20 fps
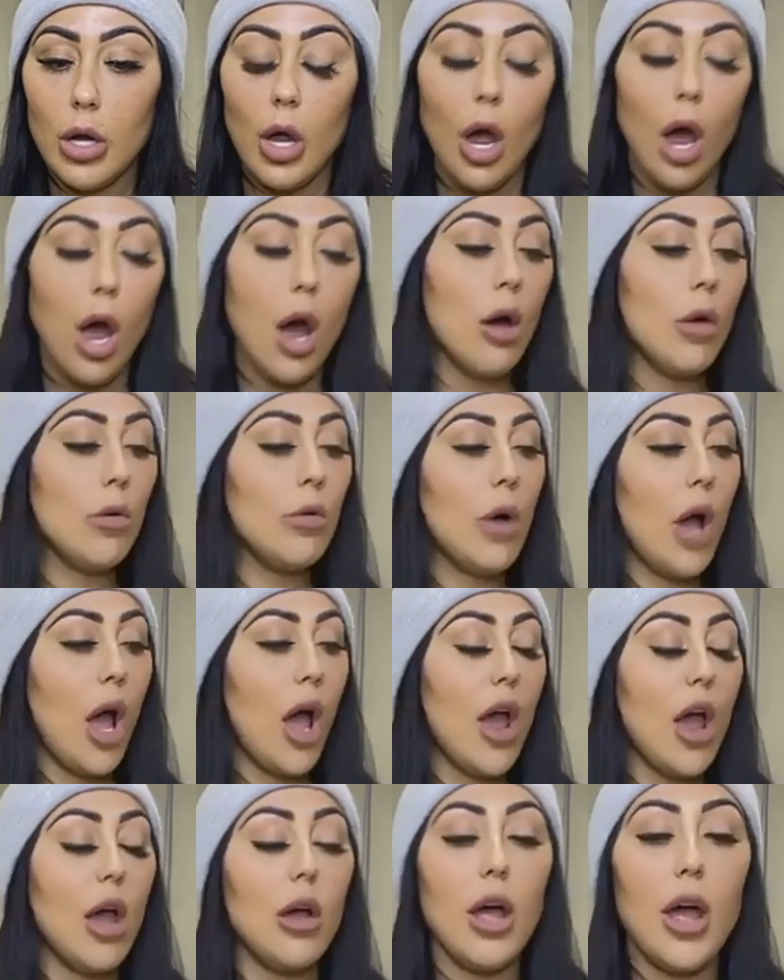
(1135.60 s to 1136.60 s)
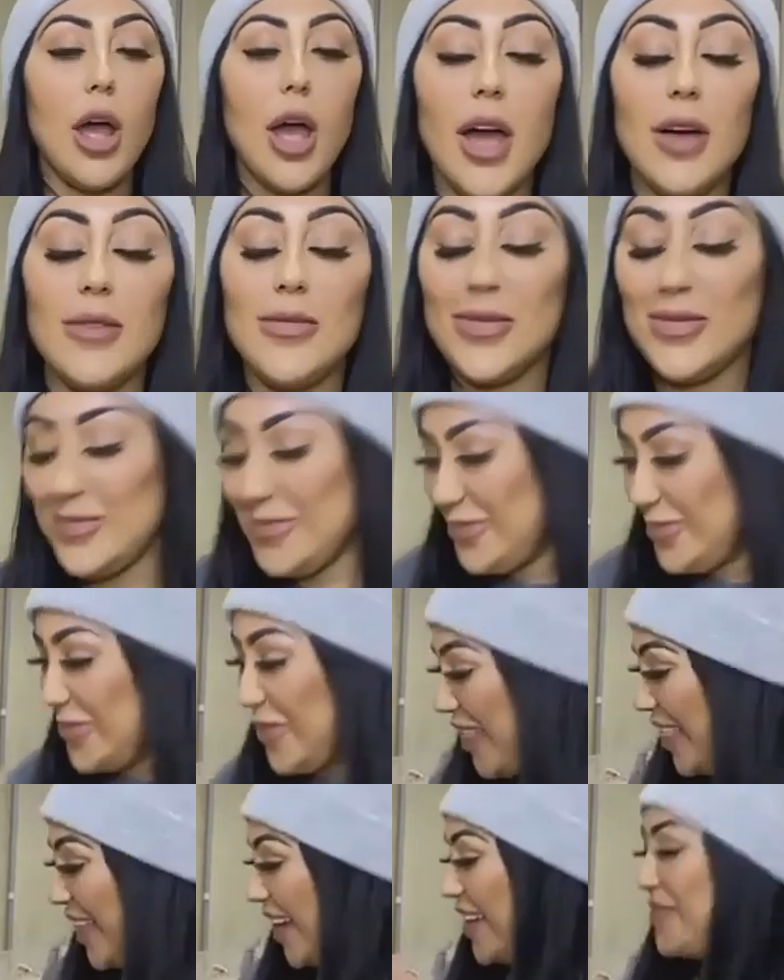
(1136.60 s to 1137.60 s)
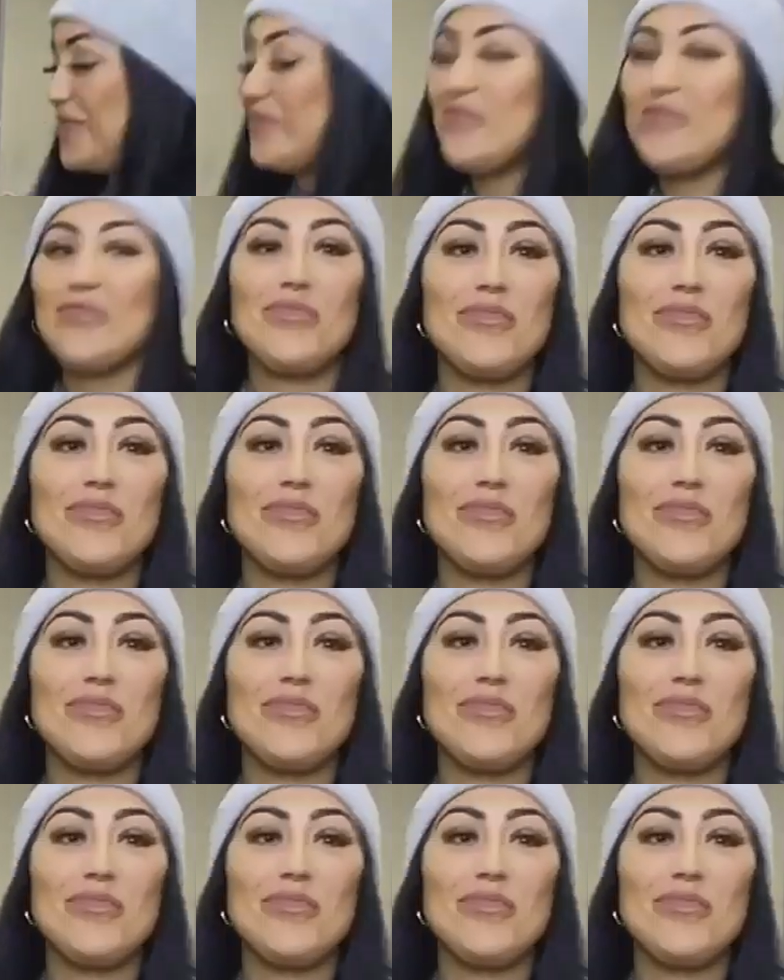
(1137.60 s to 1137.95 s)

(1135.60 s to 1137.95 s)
Oh, with it. Hurry